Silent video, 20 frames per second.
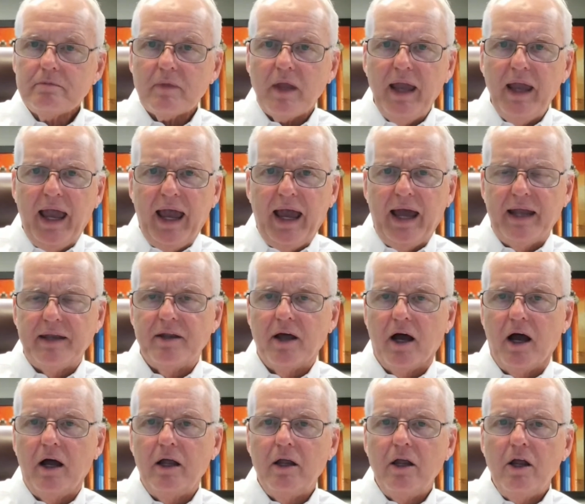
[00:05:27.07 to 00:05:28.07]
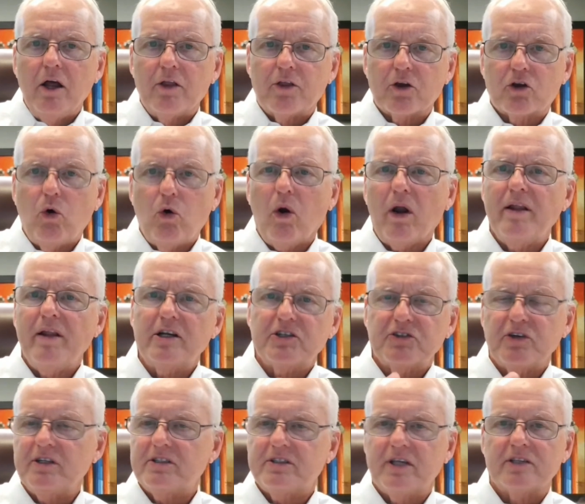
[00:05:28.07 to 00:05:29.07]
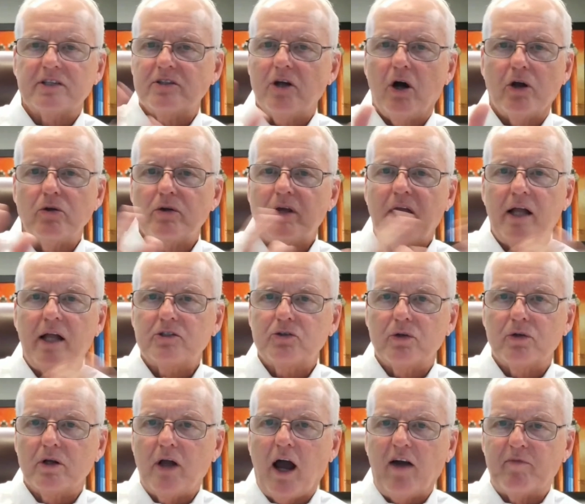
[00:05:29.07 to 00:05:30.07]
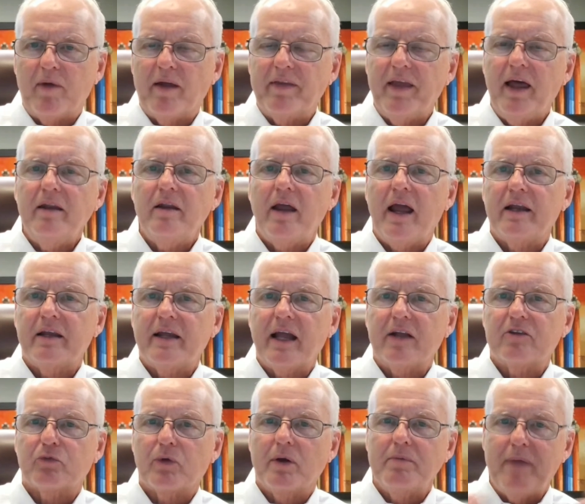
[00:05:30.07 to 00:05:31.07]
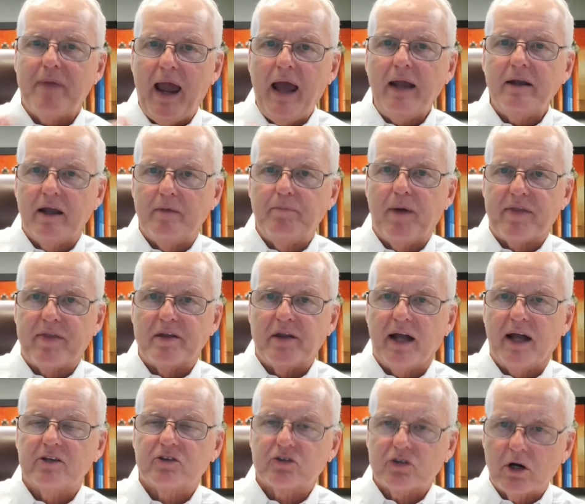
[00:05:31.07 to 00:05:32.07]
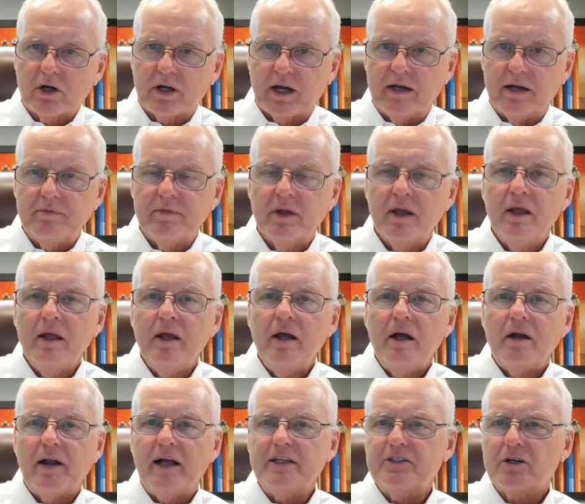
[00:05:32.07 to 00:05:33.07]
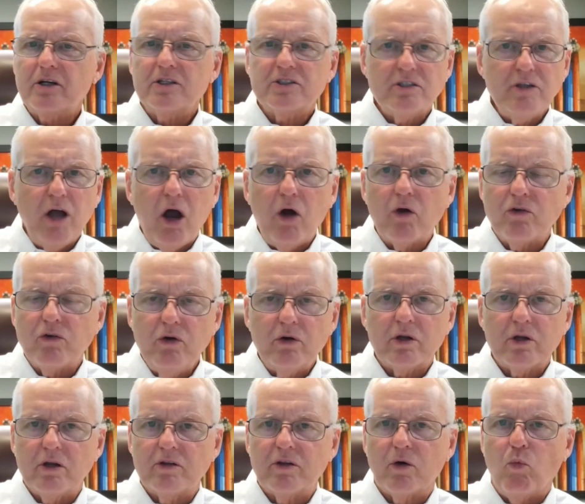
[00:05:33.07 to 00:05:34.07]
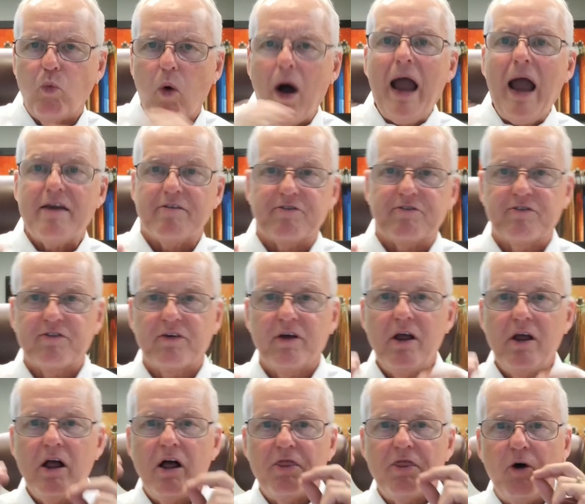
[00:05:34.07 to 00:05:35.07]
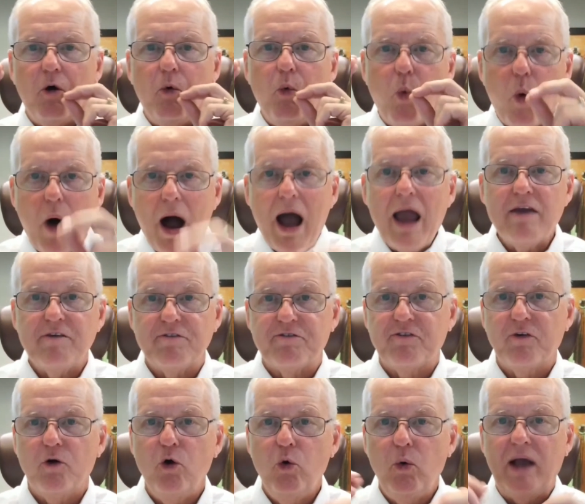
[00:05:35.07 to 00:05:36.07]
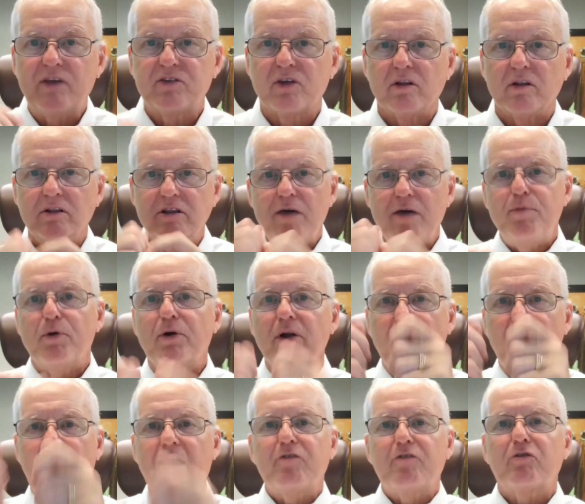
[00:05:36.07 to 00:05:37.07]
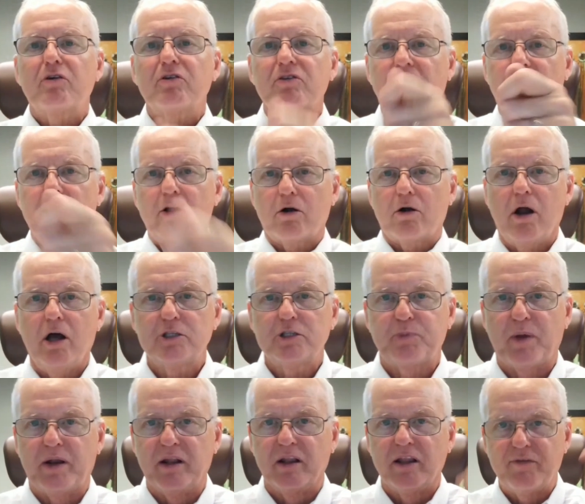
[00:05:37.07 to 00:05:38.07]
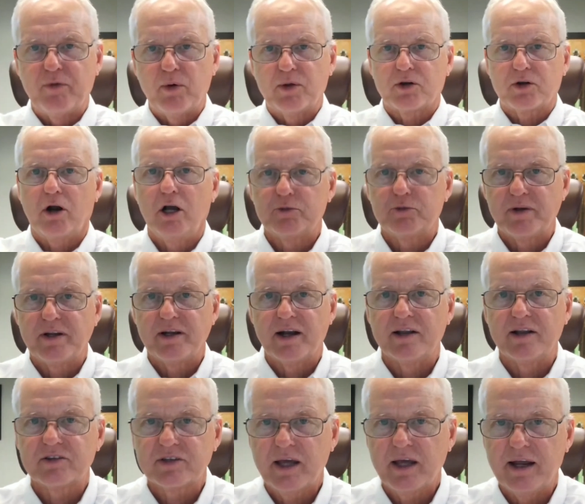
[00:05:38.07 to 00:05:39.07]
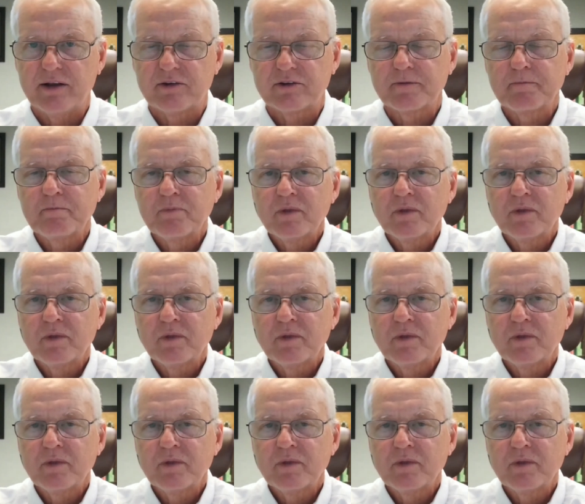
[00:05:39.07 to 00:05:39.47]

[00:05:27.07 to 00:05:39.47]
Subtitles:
and the court initially says no, you can't sue the government. And then it gets remanded by the Ninth Circuit. Ninth Circuit says no, the wife who has a liberty interest in her husband and living with her husband in the United States